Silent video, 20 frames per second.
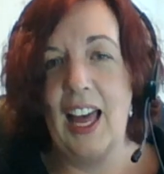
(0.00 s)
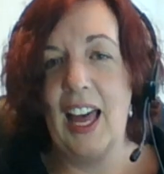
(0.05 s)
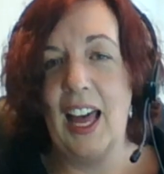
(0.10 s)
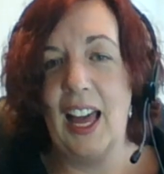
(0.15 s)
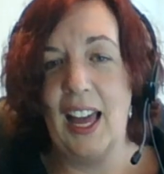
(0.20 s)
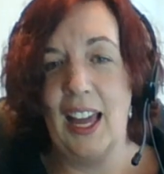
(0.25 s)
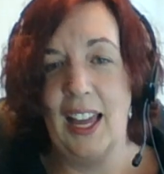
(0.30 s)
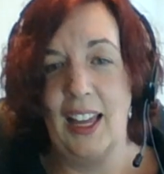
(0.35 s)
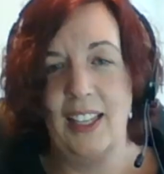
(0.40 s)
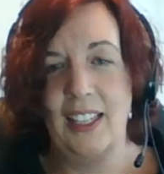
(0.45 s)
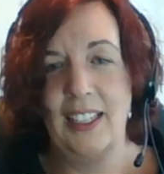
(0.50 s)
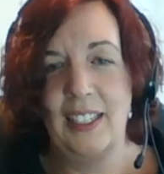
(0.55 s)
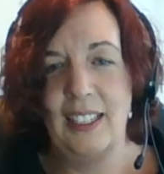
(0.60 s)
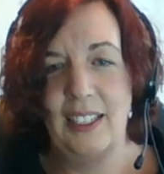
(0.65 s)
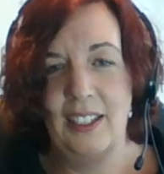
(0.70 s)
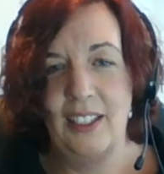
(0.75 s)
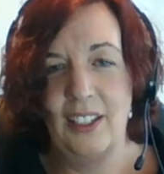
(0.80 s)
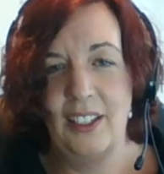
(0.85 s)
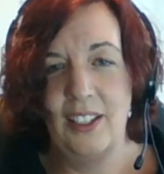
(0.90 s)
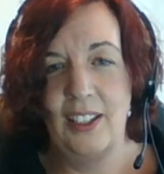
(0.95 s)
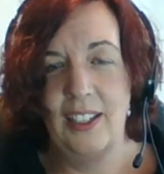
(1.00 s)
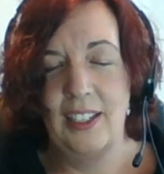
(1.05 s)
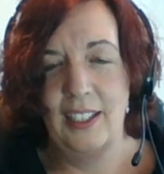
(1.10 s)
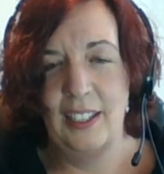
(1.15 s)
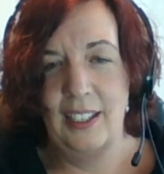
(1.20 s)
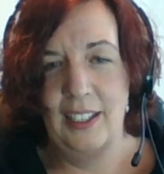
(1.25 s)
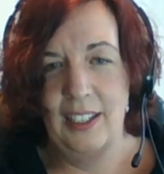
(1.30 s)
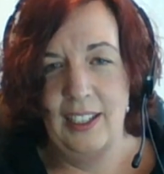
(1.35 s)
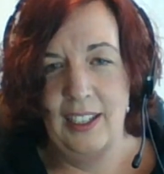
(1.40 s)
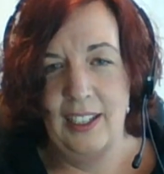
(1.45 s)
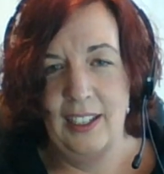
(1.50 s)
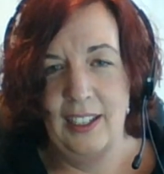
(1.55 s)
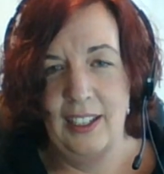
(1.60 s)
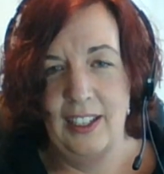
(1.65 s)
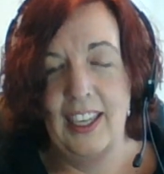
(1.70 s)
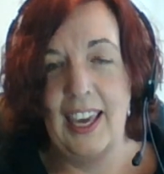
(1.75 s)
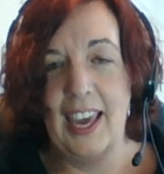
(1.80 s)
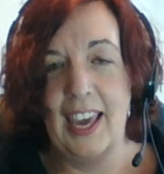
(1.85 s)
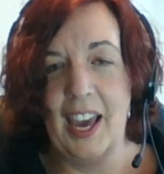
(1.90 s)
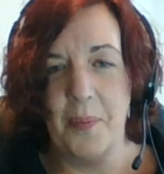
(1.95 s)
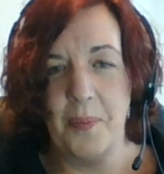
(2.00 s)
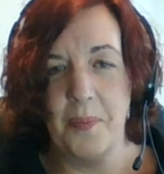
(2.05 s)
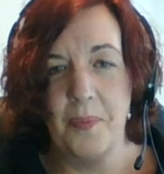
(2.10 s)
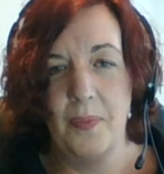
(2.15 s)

And you're slow and you yeah. got to get down in the